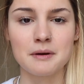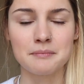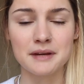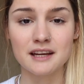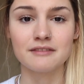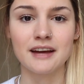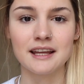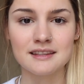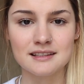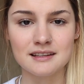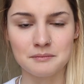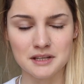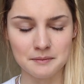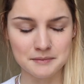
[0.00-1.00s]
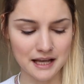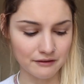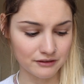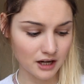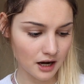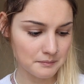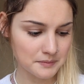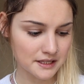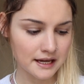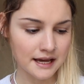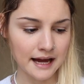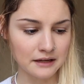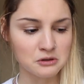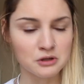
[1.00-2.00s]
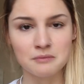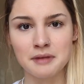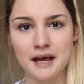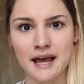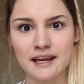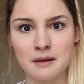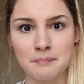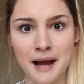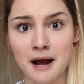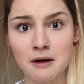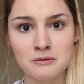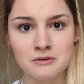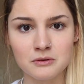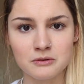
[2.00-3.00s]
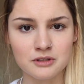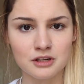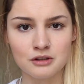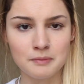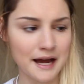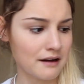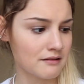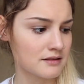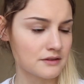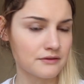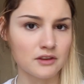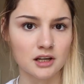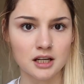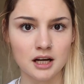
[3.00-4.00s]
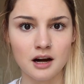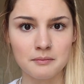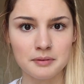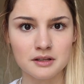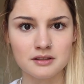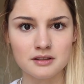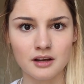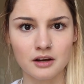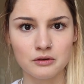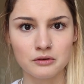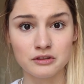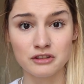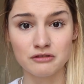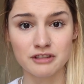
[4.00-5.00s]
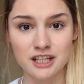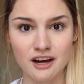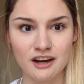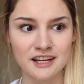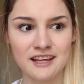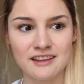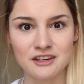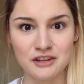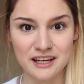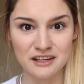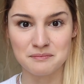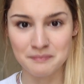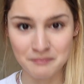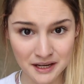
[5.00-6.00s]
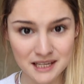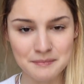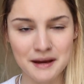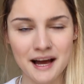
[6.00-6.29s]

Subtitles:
but big events sometimes have cups and you can pay £1 or £2 for the cup, so you return it and then you get your money